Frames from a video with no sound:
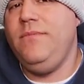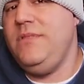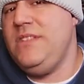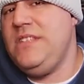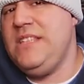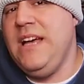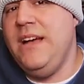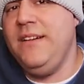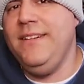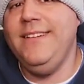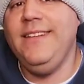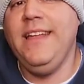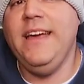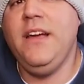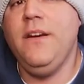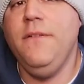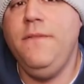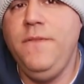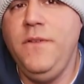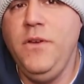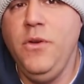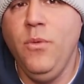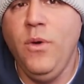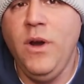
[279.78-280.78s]
sounded like a
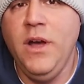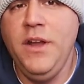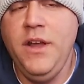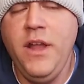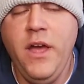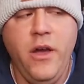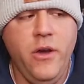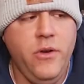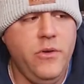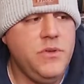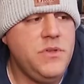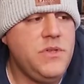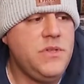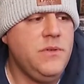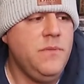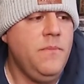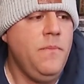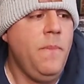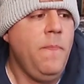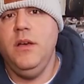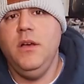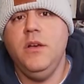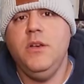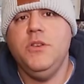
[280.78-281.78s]
few unknowns.
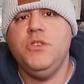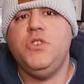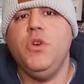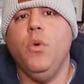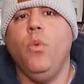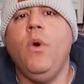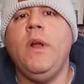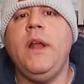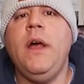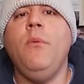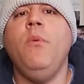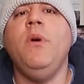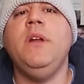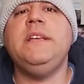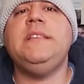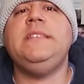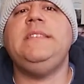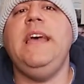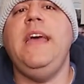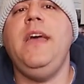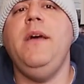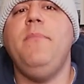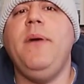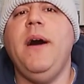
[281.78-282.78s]
So what I want to
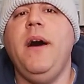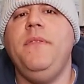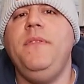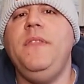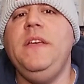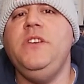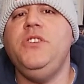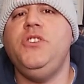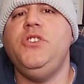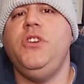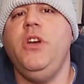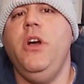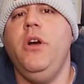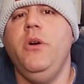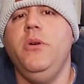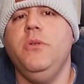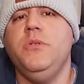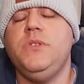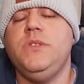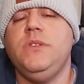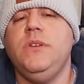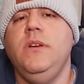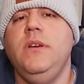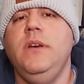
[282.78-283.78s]
say about these
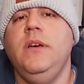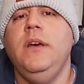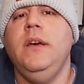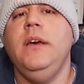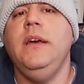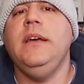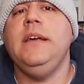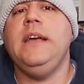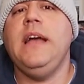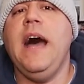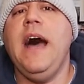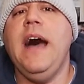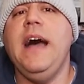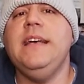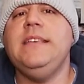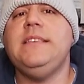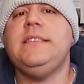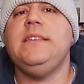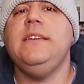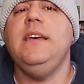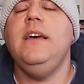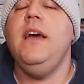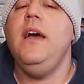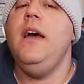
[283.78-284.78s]
shows,
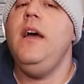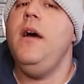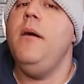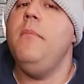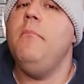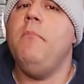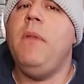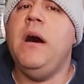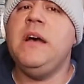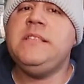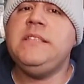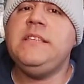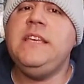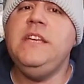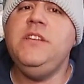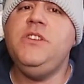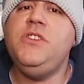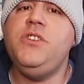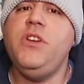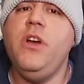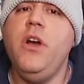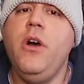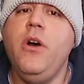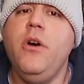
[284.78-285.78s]
guys, muskie
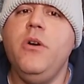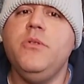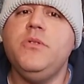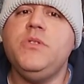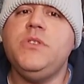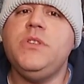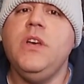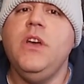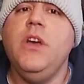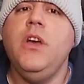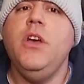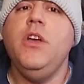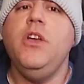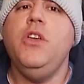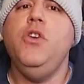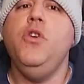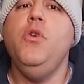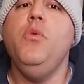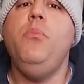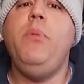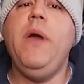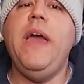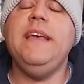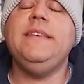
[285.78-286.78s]
shows,
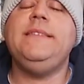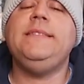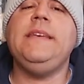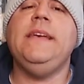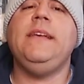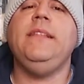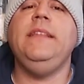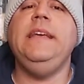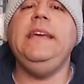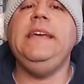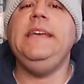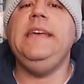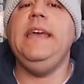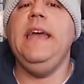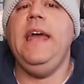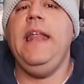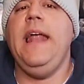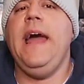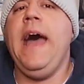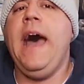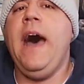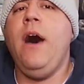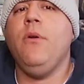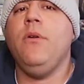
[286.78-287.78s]
you basically
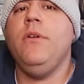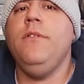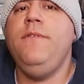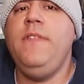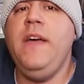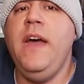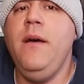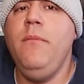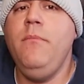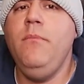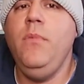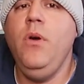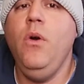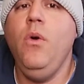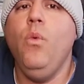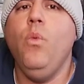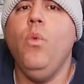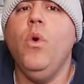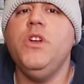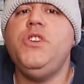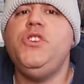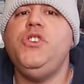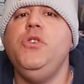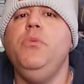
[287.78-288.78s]
get out of them
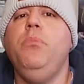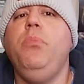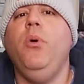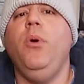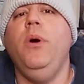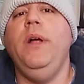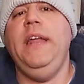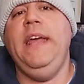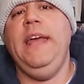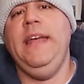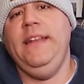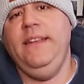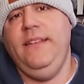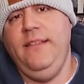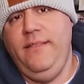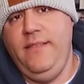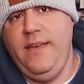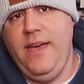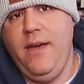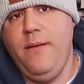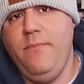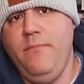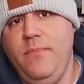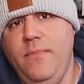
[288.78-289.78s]
what you put into
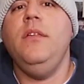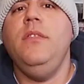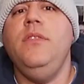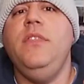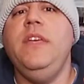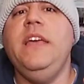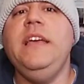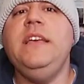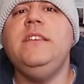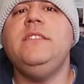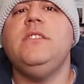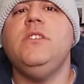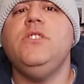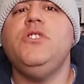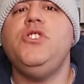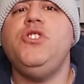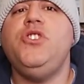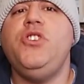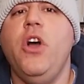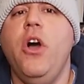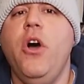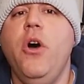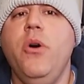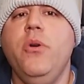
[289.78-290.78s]
them. These
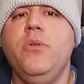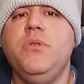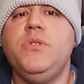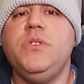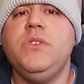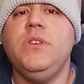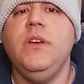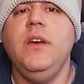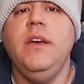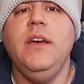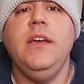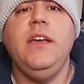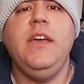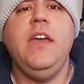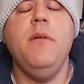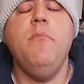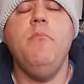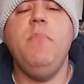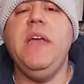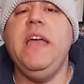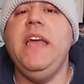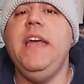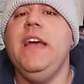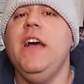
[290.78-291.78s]
shows
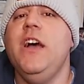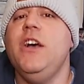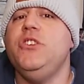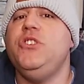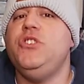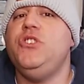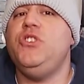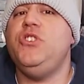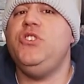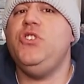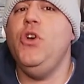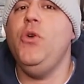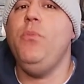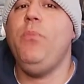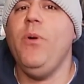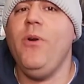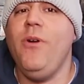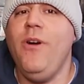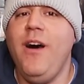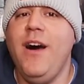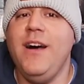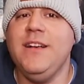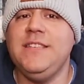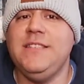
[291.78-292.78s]
can be
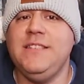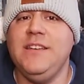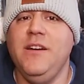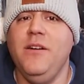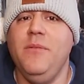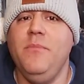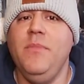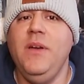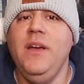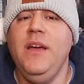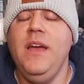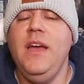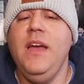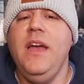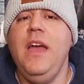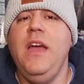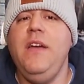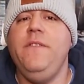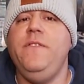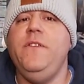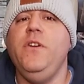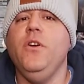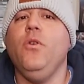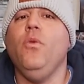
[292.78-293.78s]
super awesome
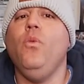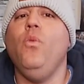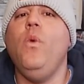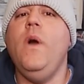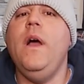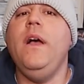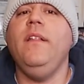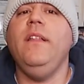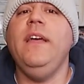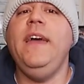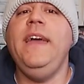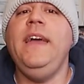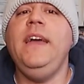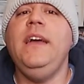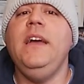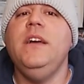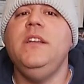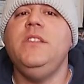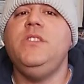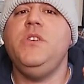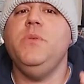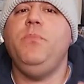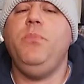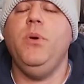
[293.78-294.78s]
if you're willing
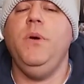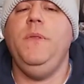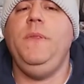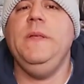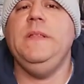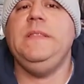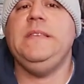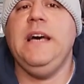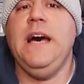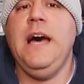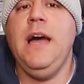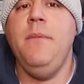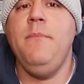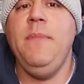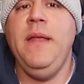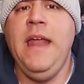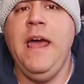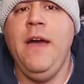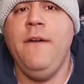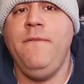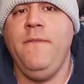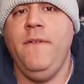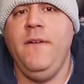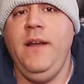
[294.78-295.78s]
to put the time and
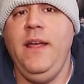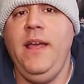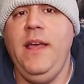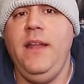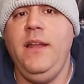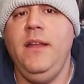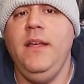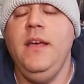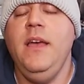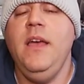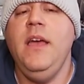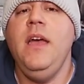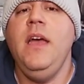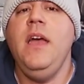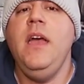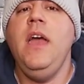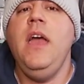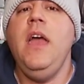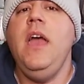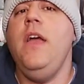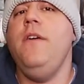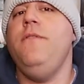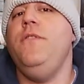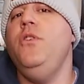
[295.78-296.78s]
effort in.
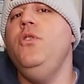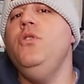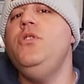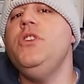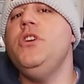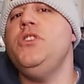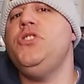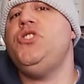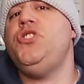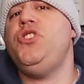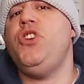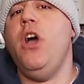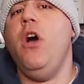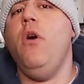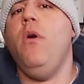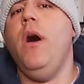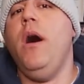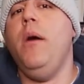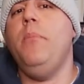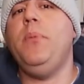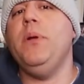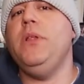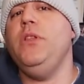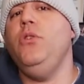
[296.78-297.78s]
if you just show
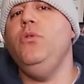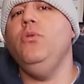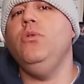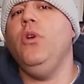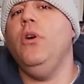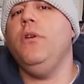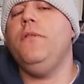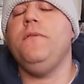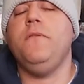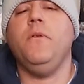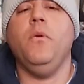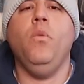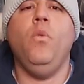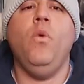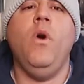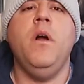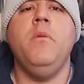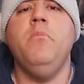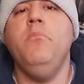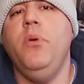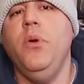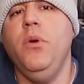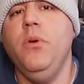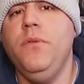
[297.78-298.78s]
up and you look for
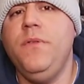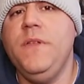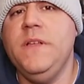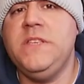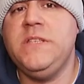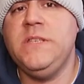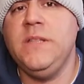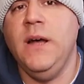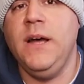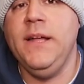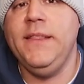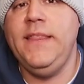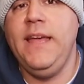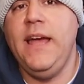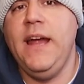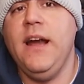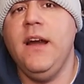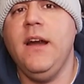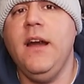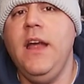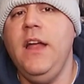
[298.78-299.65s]
one booth, it's not there,